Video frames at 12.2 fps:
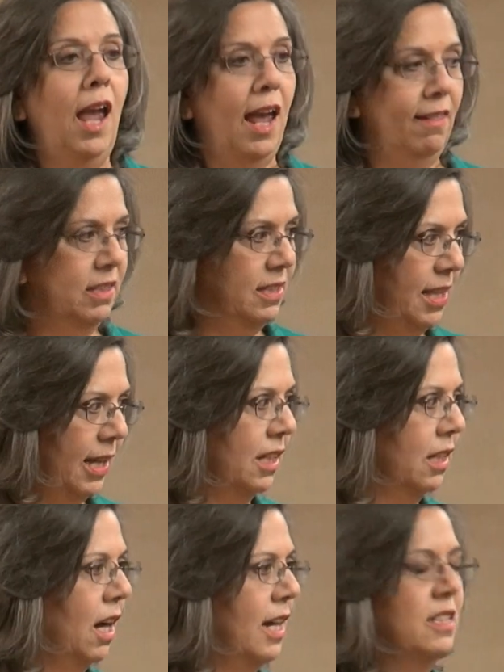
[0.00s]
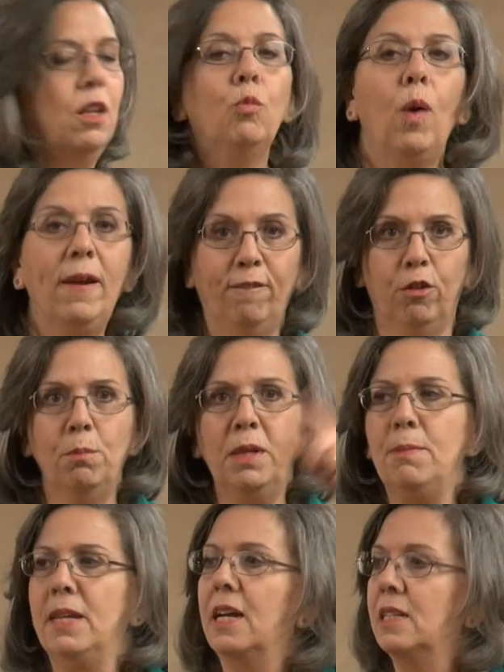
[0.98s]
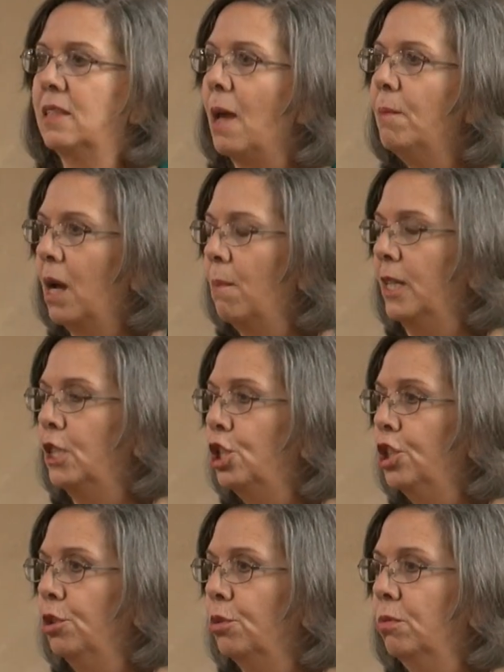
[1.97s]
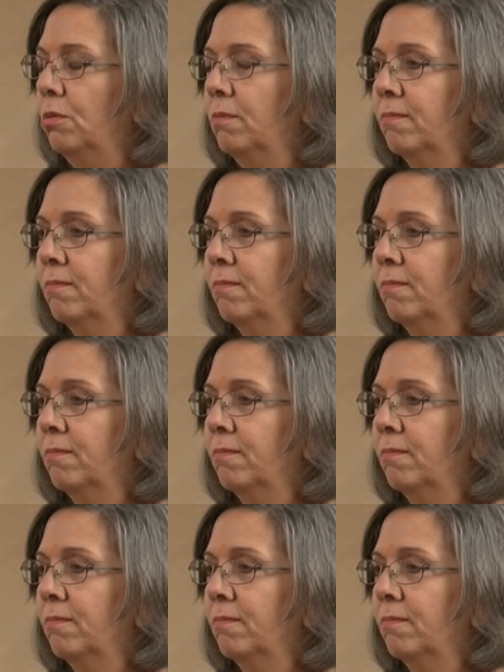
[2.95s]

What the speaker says: And the second guy said, wait for me, because I'm coming too.